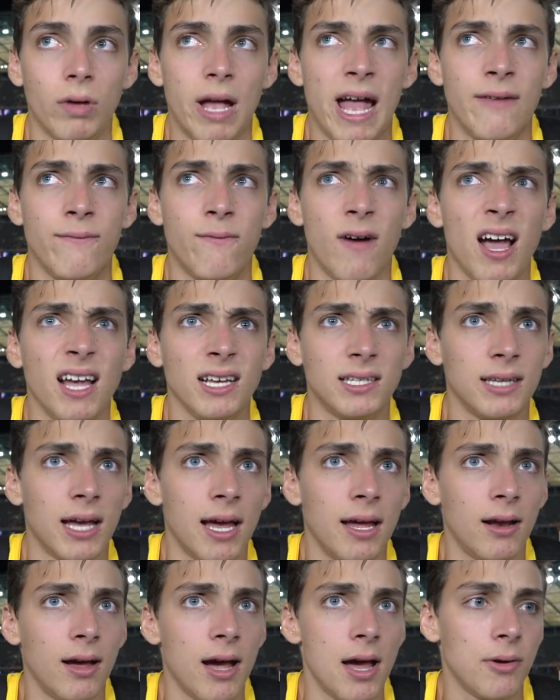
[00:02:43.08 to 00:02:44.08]
Advice?
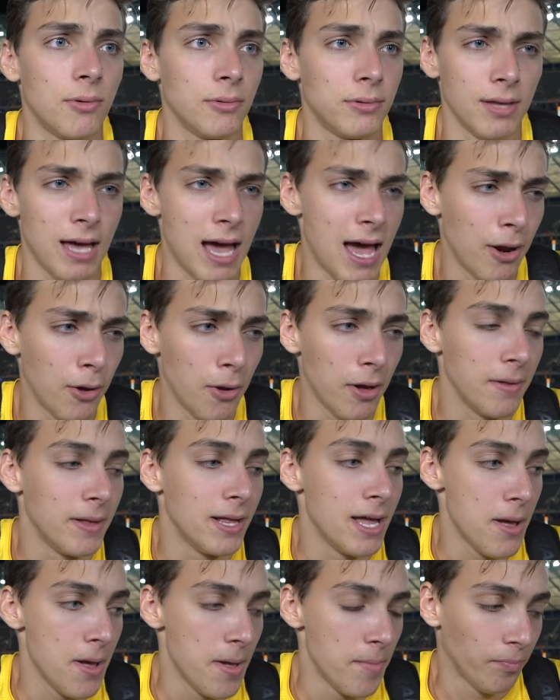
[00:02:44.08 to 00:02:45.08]
I
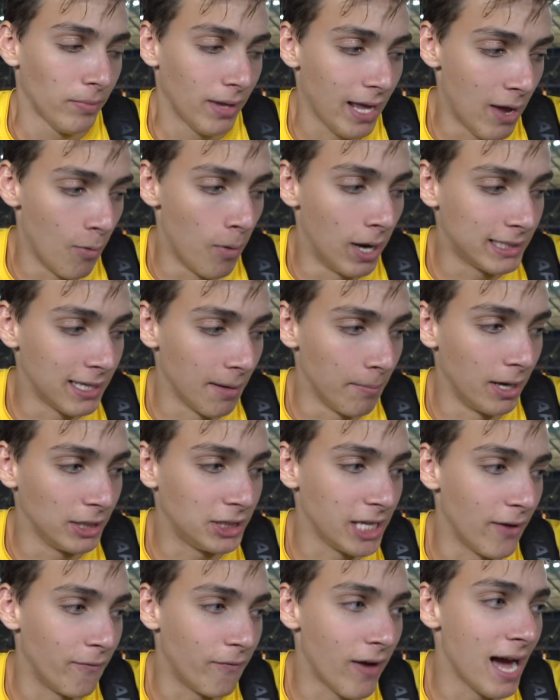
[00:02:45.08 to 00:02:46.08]
don't, it wasn't
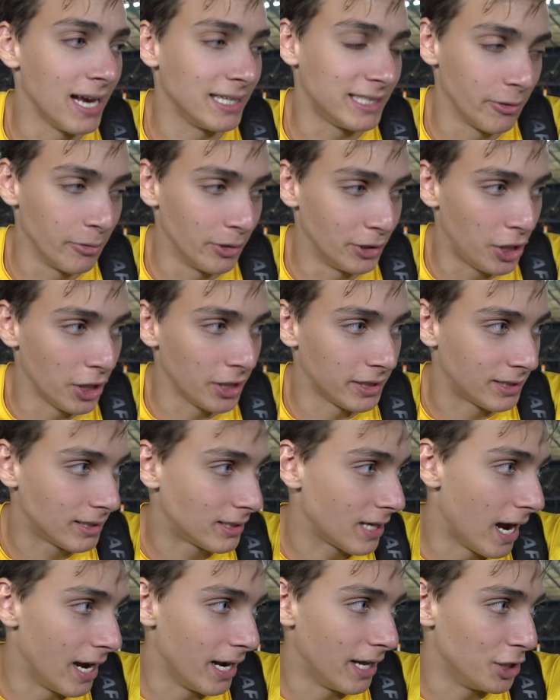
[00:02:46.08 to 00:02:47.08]
much advice, it was
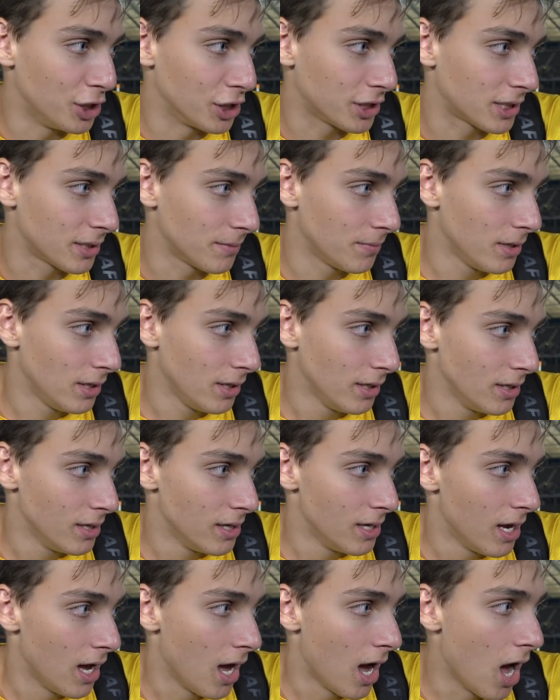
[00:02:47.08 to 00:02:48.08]
just kind of just
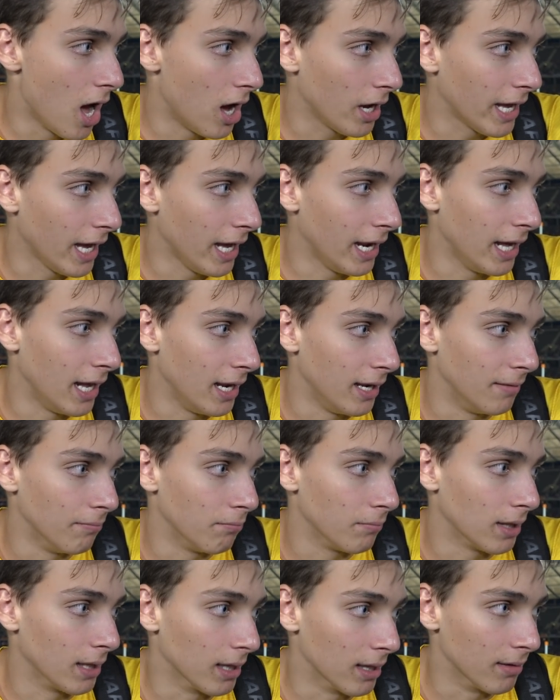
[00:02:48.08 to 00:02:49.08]
hugging
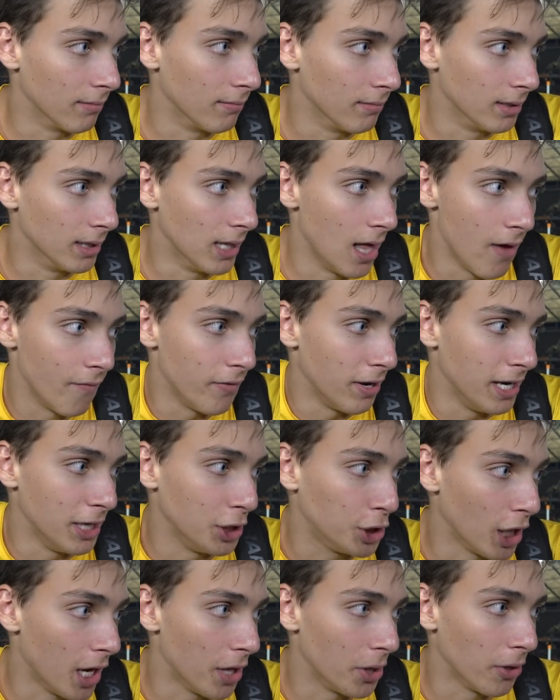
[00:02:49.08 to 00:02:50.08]
and loving
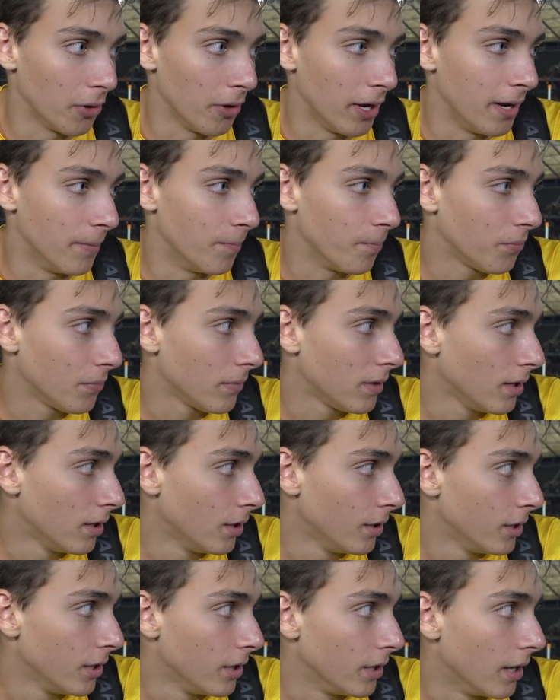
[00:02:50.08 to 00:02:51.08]
each other, and
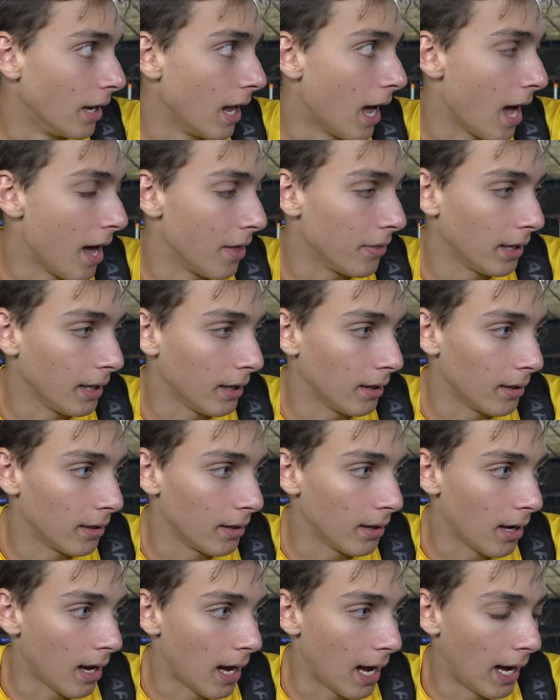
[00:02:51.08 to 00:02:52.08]
I think
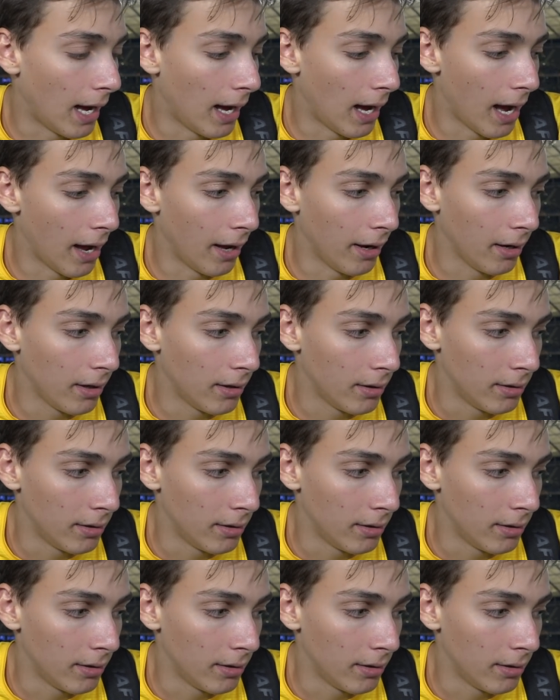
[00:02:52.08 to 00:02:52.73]
I